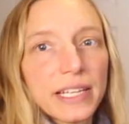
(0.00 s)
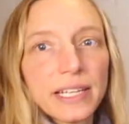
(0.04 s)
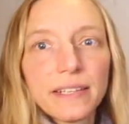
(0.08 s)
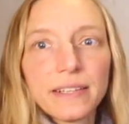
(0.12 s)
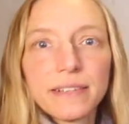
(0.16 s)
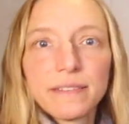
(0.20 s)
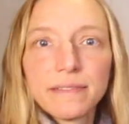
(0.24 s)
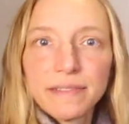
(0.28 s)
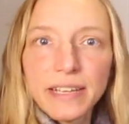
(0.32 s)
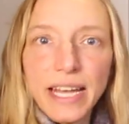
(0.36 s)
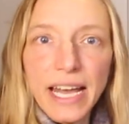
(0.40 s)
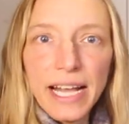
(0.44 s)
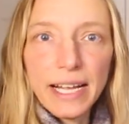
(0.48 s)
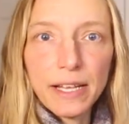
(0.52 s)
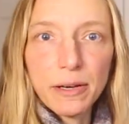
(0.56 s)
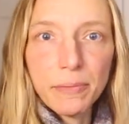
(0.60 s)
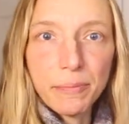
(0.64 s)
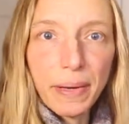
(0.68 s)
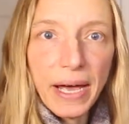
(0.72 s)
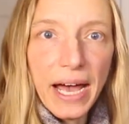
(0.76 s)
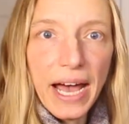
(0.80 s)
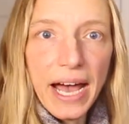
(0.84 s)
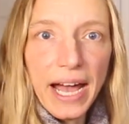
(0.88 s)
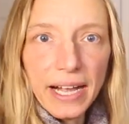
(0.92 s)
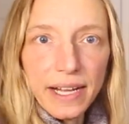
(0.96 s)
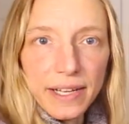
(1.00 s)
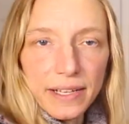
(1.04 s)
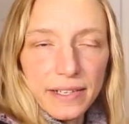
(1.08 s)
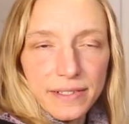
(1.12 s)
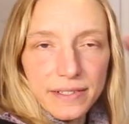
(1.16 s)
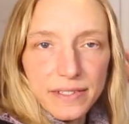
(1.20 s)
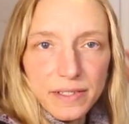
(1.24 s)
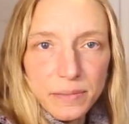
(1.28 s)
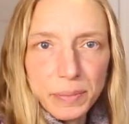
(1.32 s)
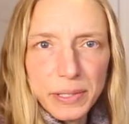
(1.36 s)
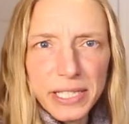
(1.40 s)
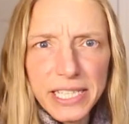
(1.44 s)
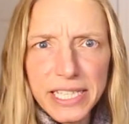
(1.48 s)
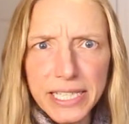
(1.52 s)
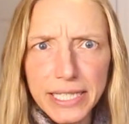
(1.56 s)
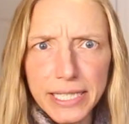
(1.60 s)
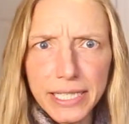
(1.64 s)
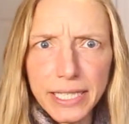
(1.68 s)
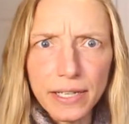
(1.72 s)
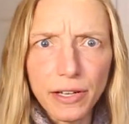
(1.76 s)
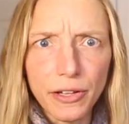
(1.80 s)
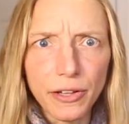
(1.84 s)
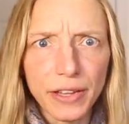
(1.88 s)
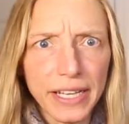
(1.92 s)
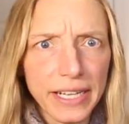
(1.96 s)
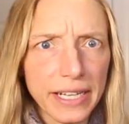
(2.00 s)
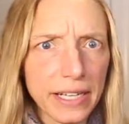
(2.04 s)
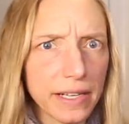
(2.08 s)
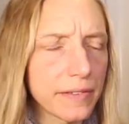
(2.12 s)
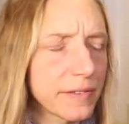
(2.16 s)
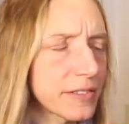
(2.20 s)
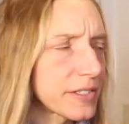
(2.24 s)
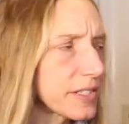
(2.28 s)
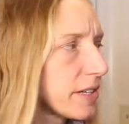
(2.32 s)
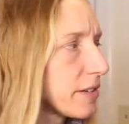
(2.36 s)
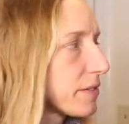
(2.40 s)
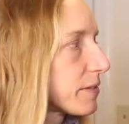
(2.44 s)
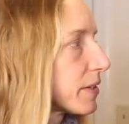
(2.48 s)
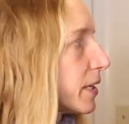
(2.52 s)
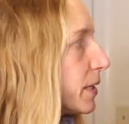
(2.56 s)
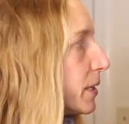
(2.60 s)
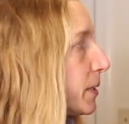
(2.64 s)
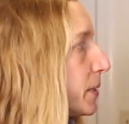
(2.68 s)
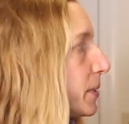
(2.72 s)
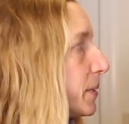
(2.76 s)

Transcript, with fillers: and neck and back and splitting and all that kind of stuff.